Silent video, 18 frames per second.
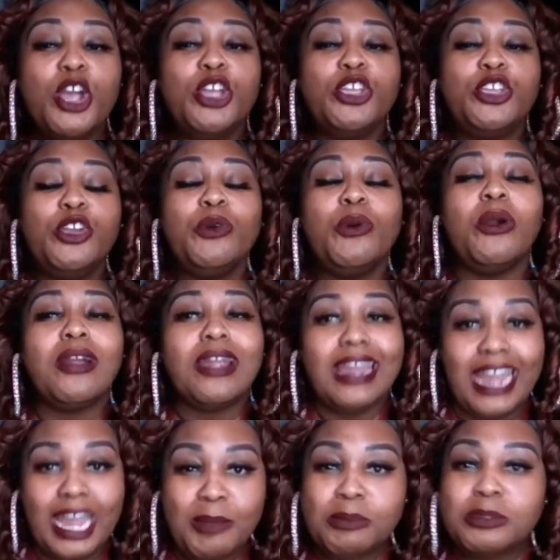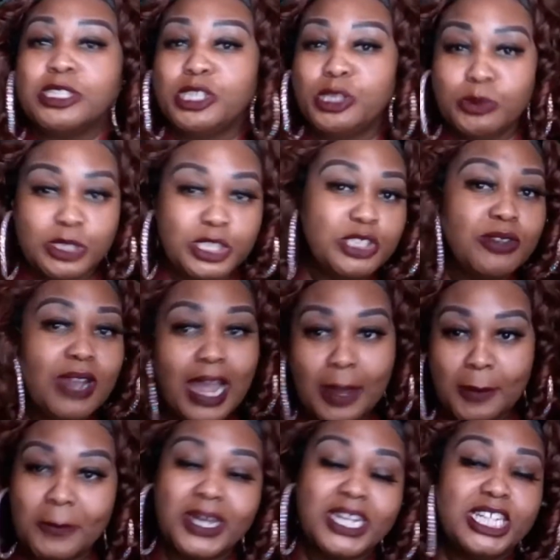you are able to
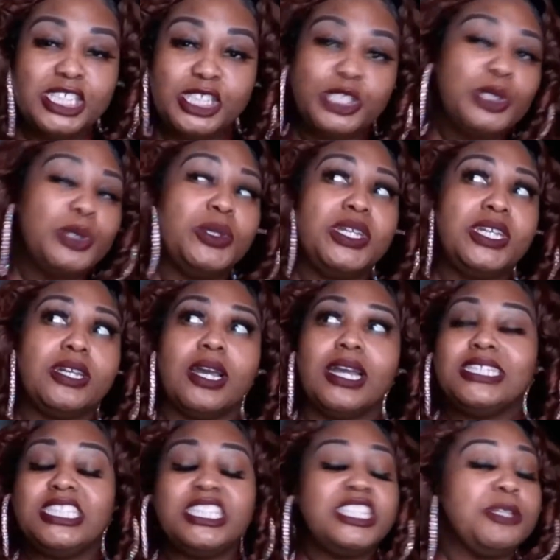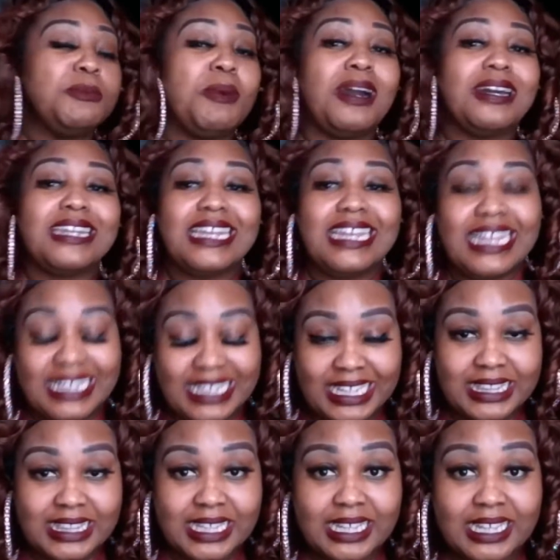attract money doing just about
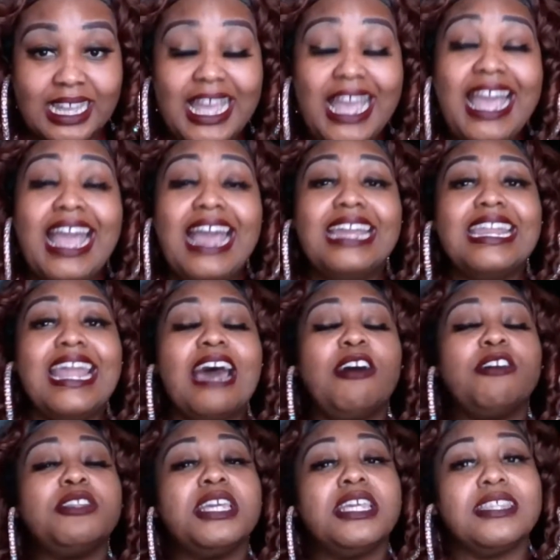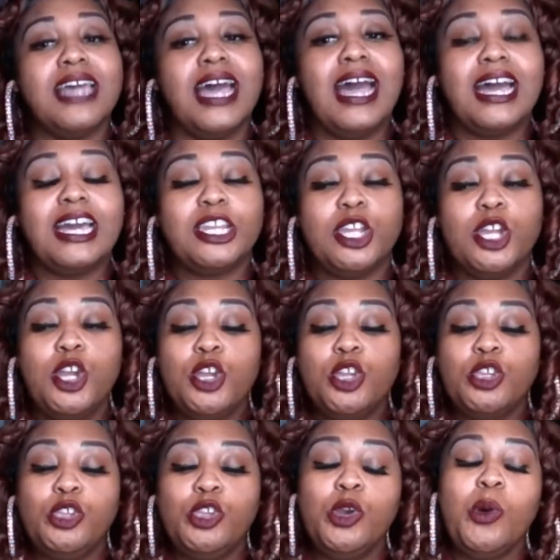anything. And not only that,
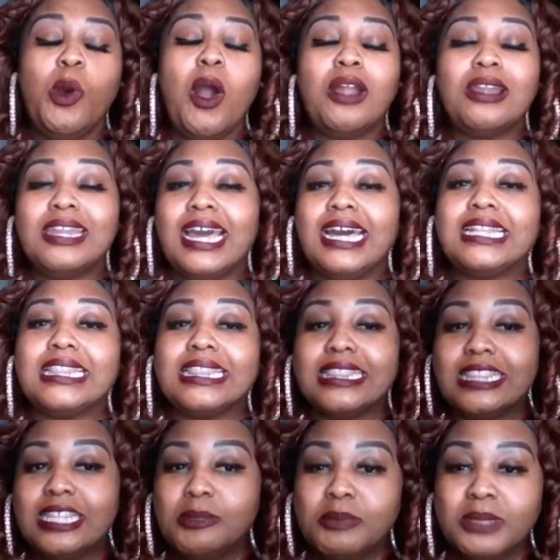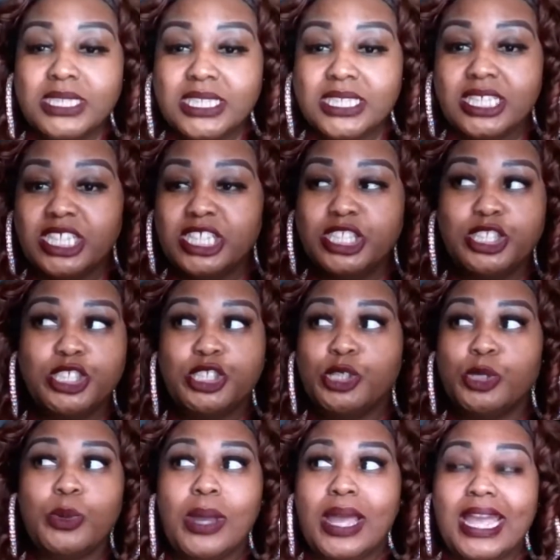you are not limited
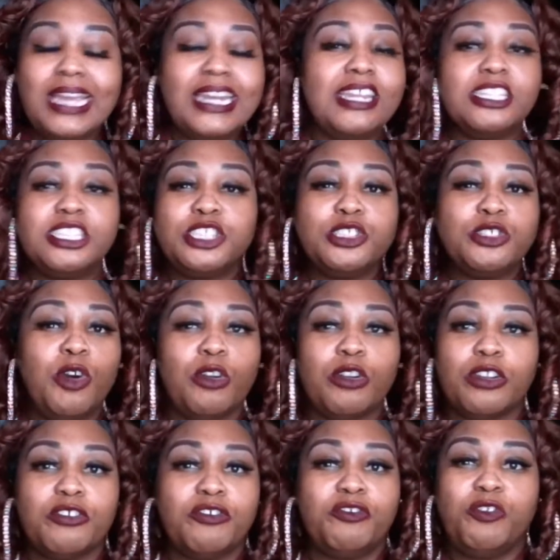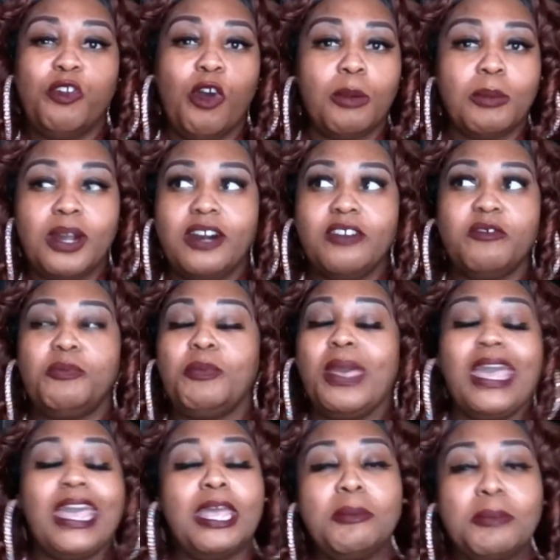to any sort of form of
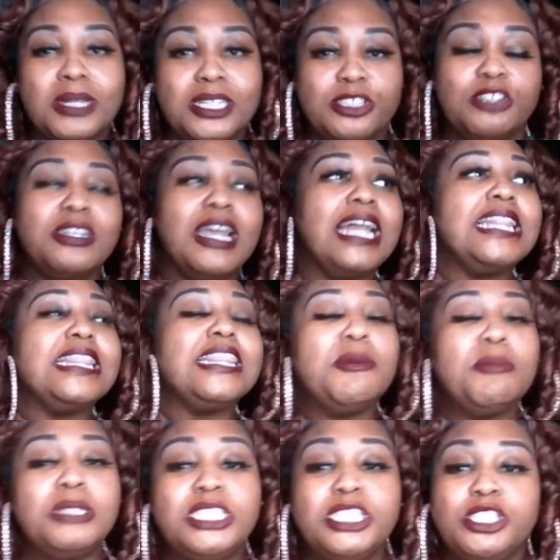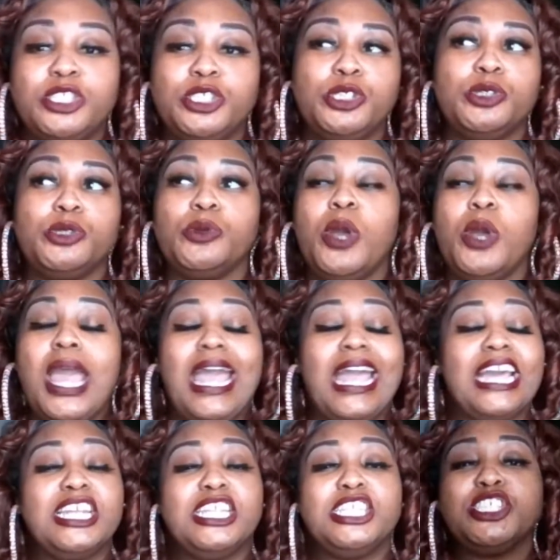payment. You're not limited to
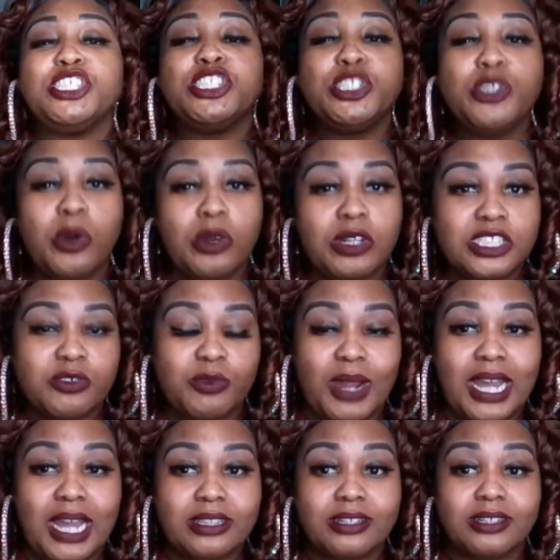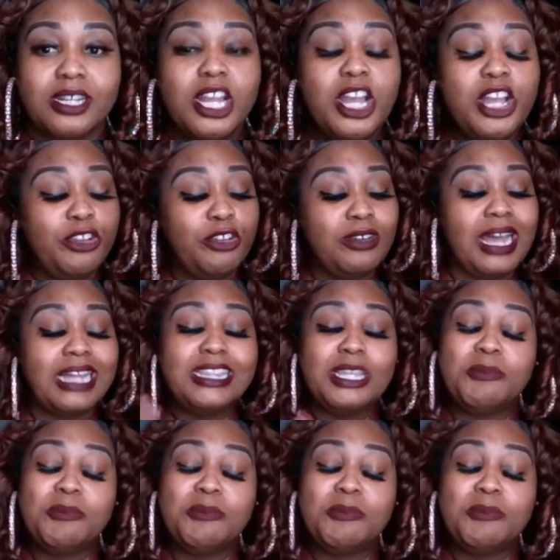any source, rather. You're not